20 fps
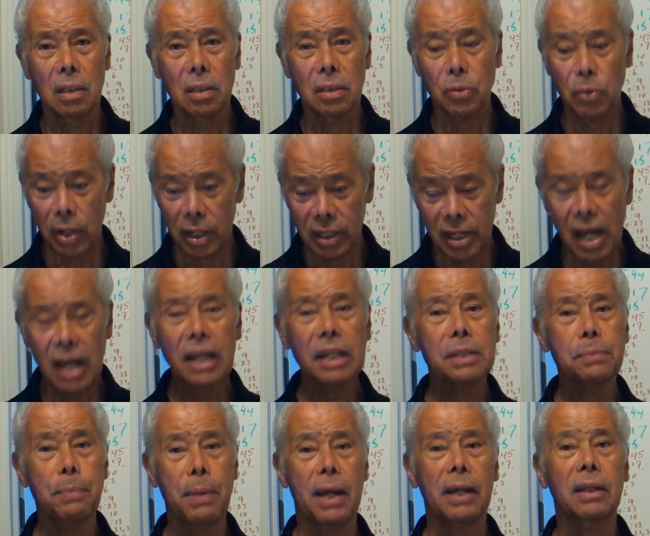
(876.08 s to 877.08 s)
So in that
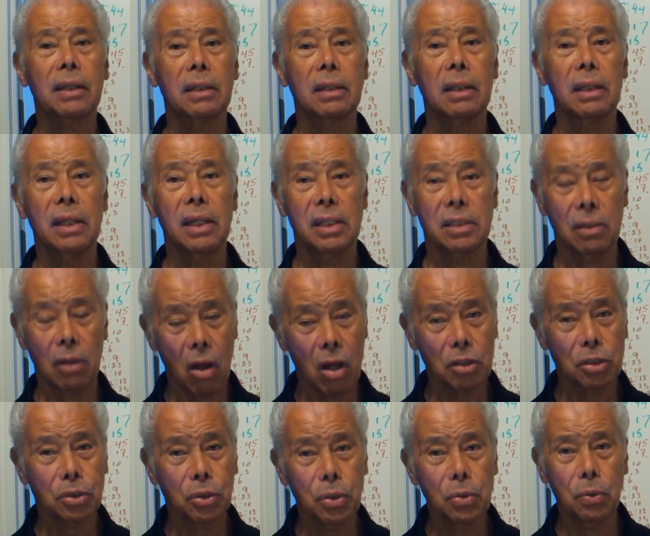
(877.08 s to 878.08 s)
aspect, he's
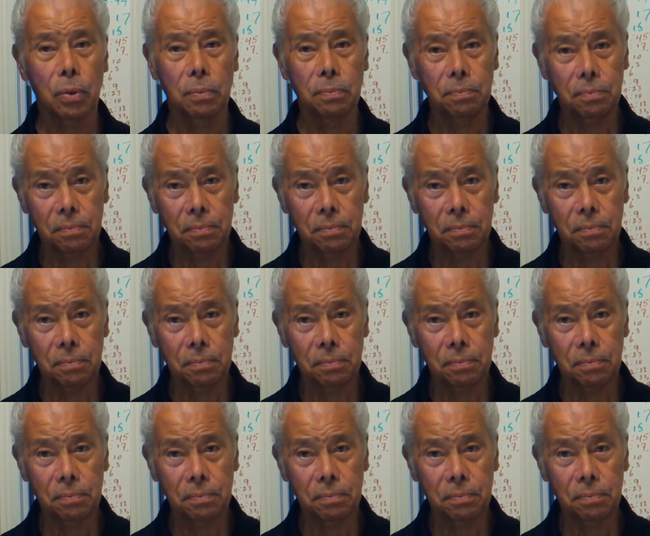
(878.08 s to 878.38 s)
lost too.